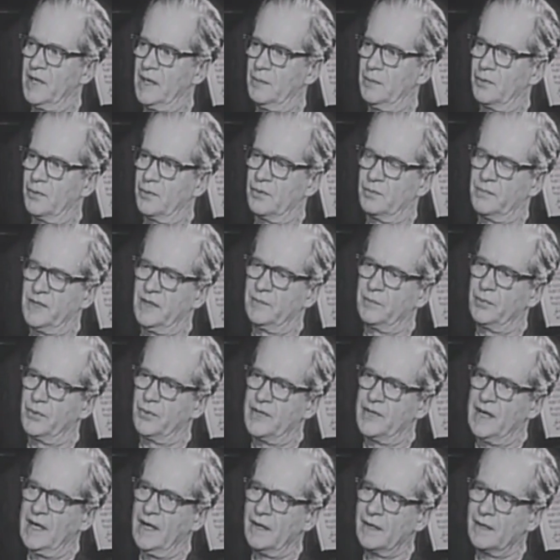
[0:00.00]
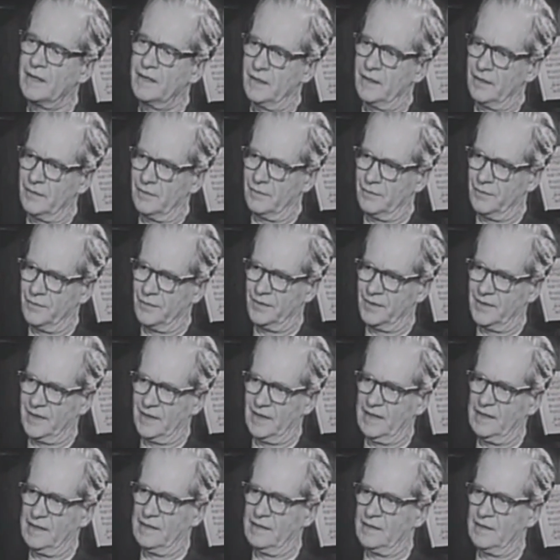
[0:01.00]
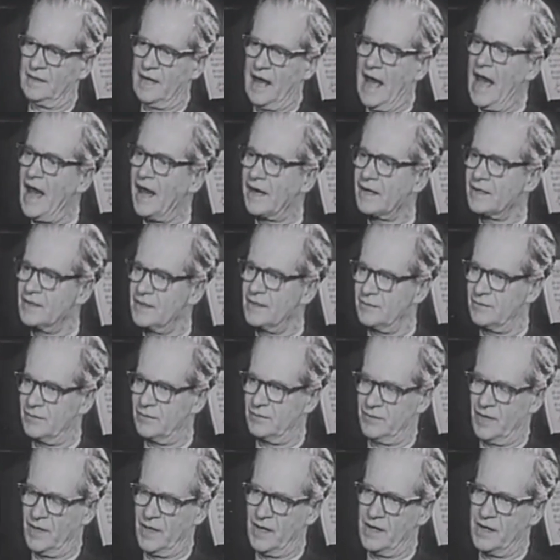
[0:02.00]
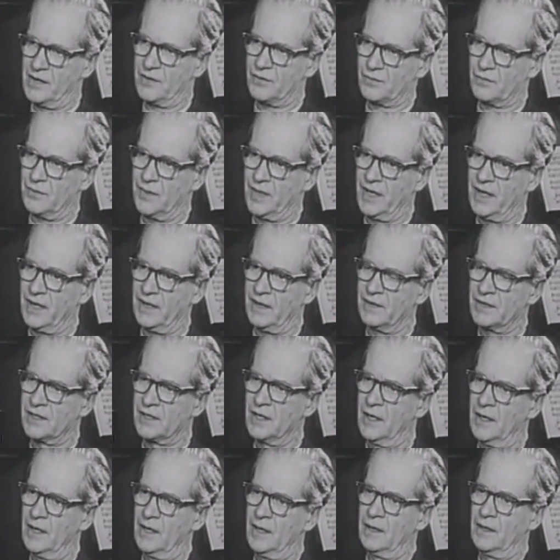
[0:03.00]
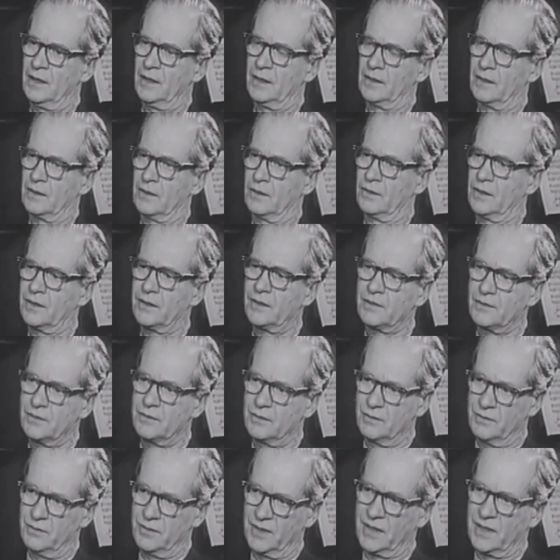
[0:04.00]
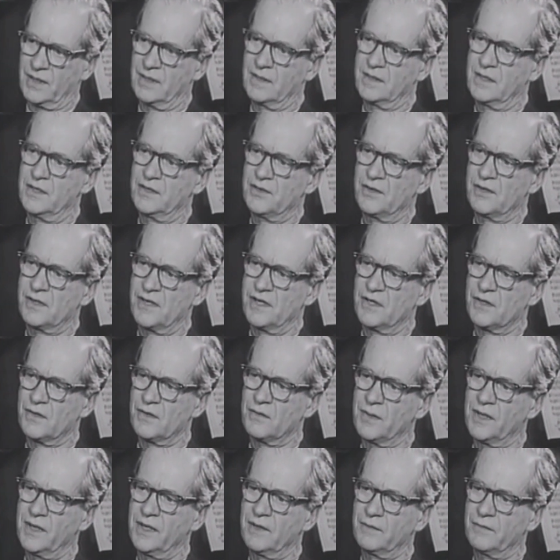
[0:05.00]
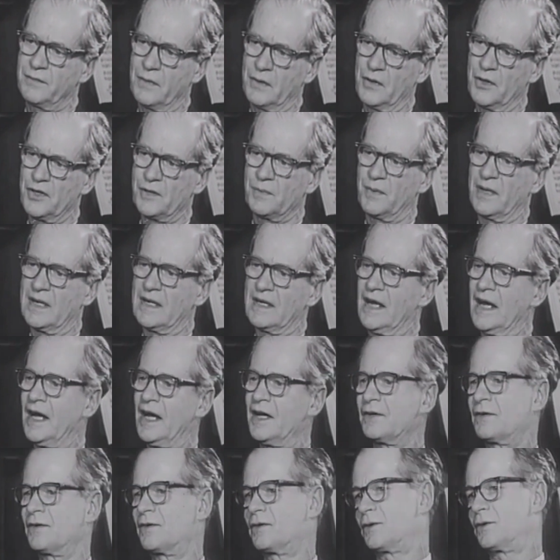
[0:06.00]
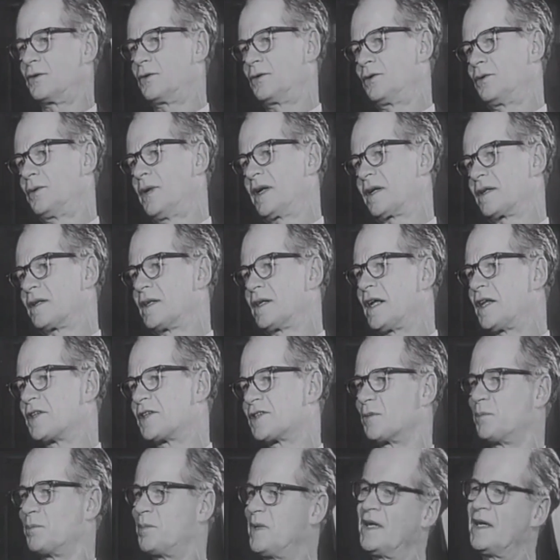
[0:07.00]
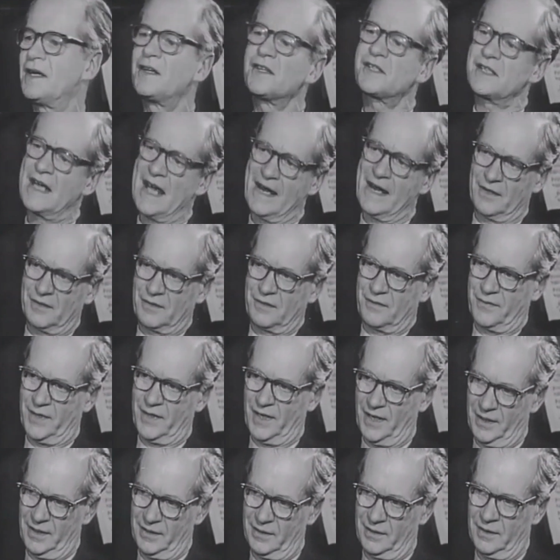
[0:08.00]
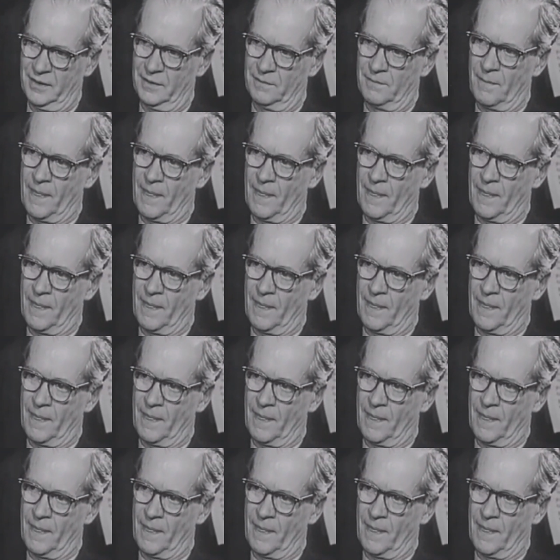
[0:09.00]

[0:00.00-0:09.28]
people to be productive and active in various ways, look to the contingencies of reinforcement, not to what needs are being satisfied.